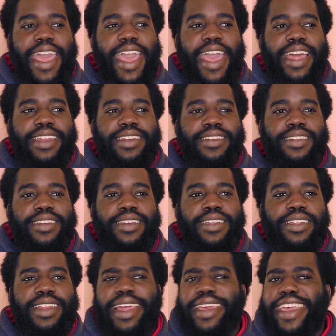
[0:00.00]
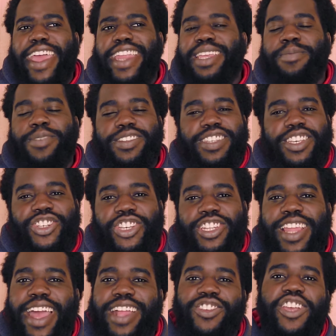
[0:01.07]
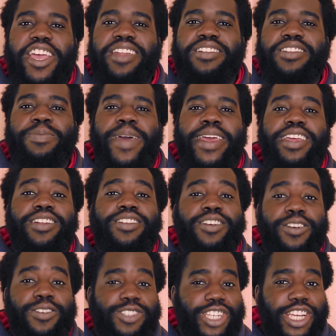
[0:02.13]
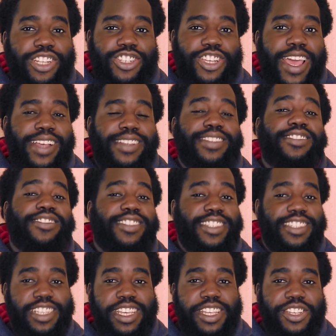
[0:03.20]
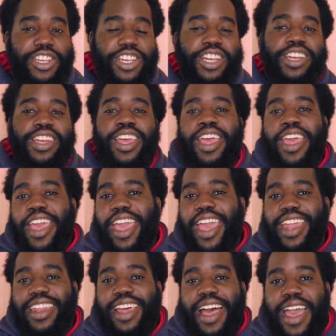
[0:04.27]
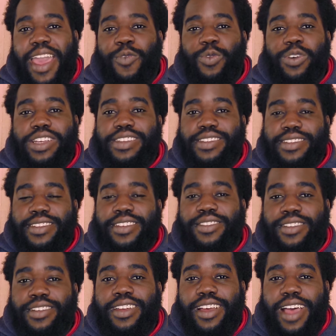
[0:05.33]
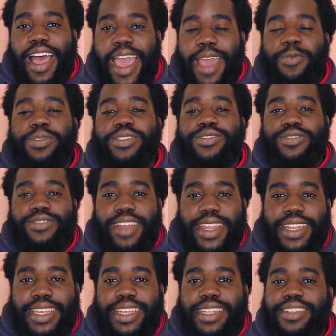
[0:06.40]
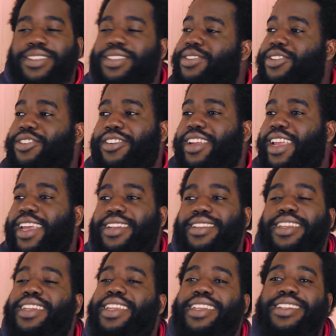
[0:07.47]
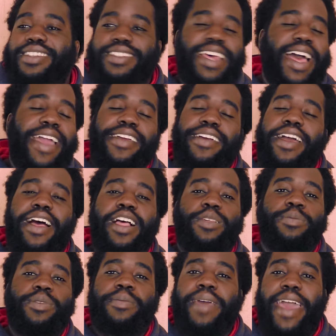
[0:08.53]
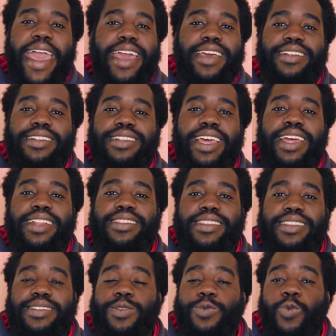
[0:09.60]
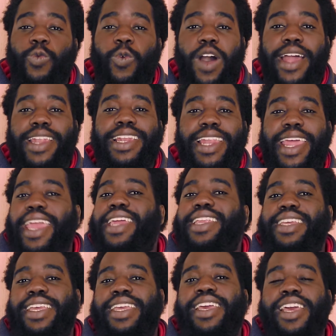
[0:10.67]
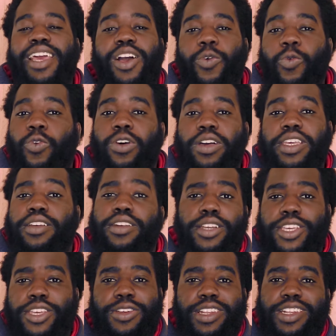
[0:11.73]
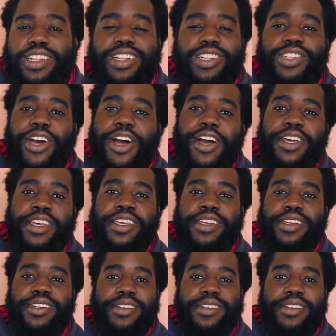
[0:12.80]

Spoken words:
and like any musician, I channeled my inner O'Shea Jackson Sr., and I was ready to create an entire album angled at this one lady walking her cute little dog.